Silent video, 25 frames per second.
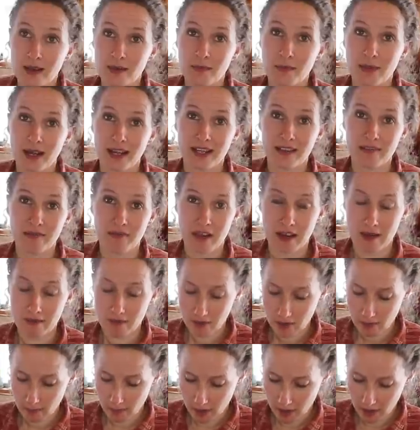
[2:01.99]
My
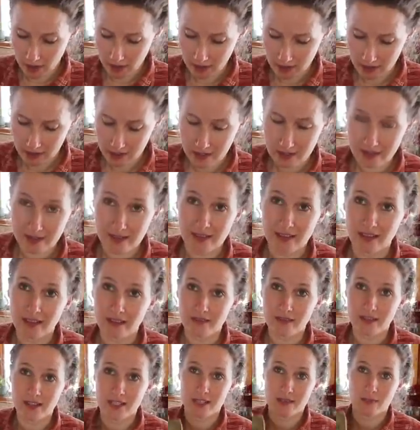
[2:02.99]
favorite part
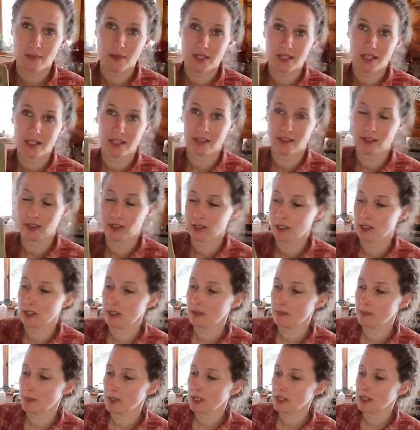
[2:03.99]
of this particular
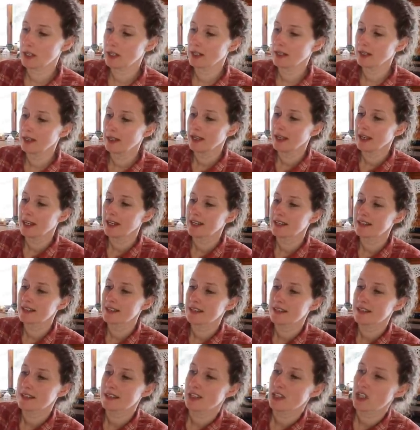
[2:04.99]
cookbook is
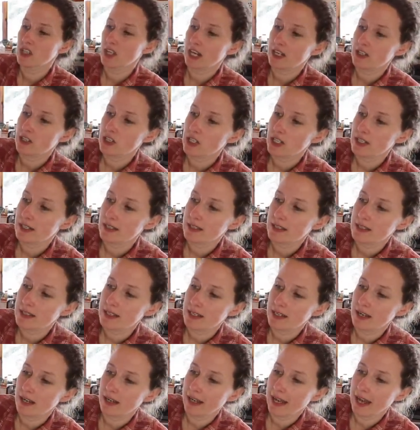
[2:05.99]
the suggestions
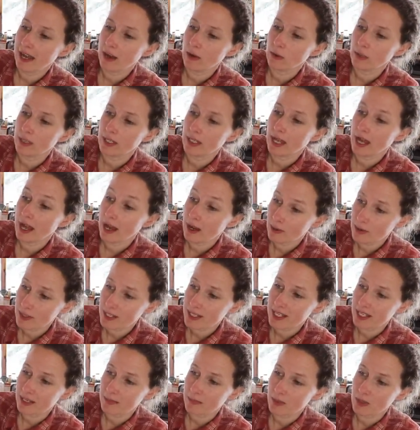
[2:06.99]
to young
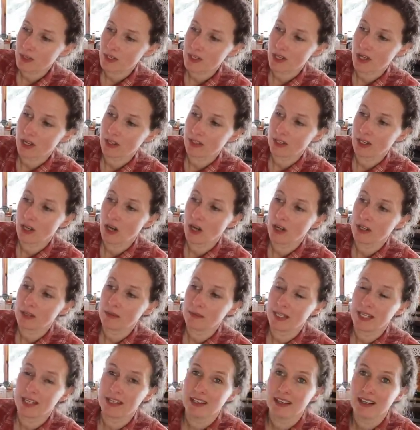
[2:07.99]
housekeepers on
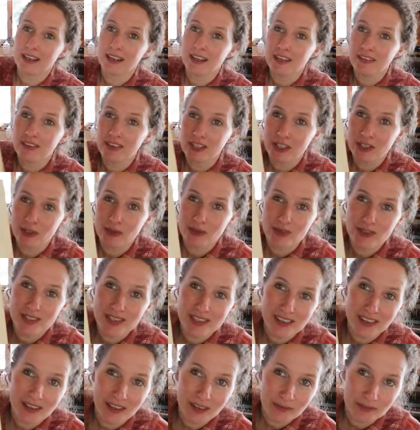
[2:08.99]
economy and the
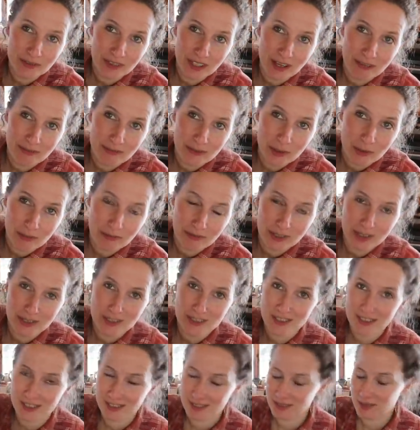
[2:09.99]
use of
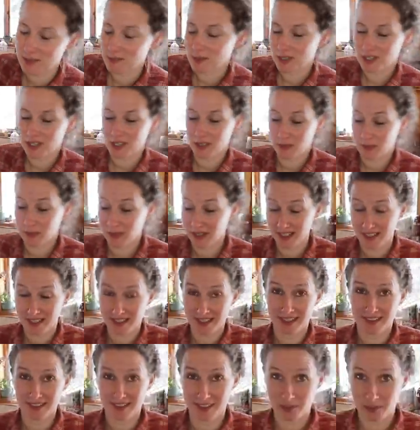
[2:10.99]
leftovers. So I'm just going to
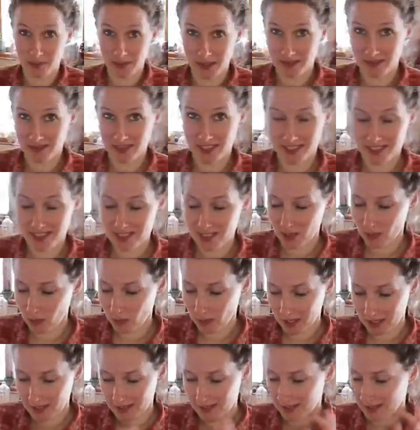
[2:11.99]
read a little bit of this to you
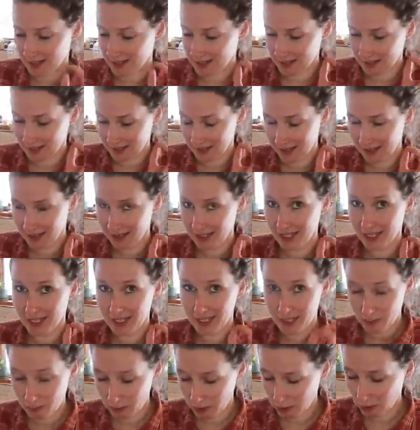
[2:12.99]
because it's
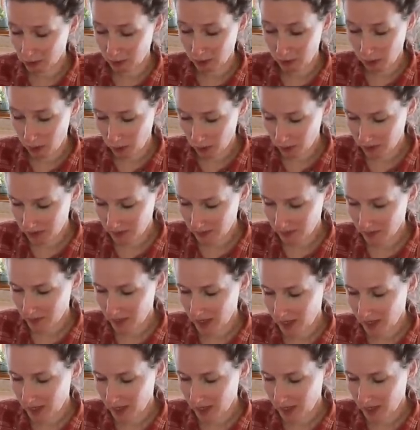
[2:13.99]
it's pure gold.